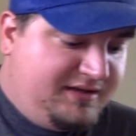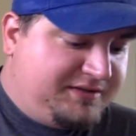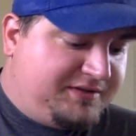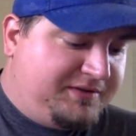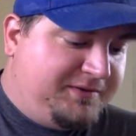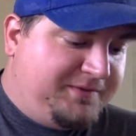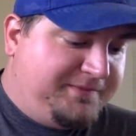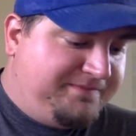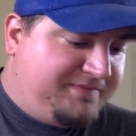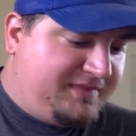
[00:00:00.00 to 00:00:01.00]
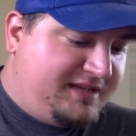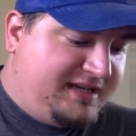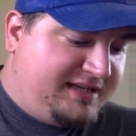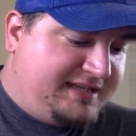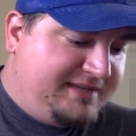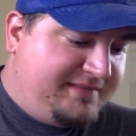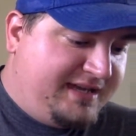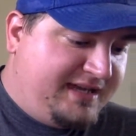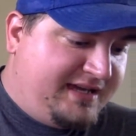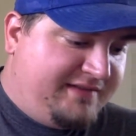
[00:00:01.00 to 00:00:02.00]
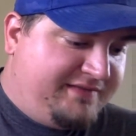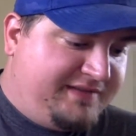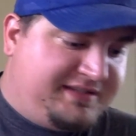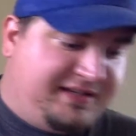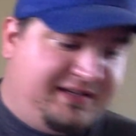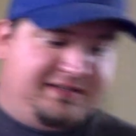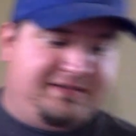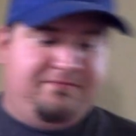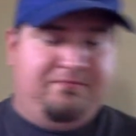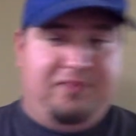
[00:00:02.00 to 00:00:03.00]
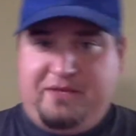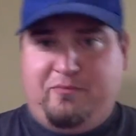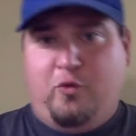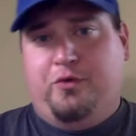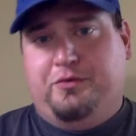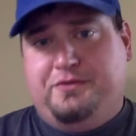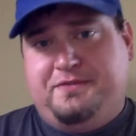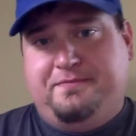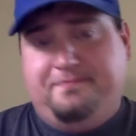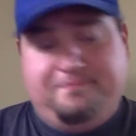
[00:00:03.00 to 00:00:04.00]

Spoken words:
So, the next game they have, he says, Blake Bortles,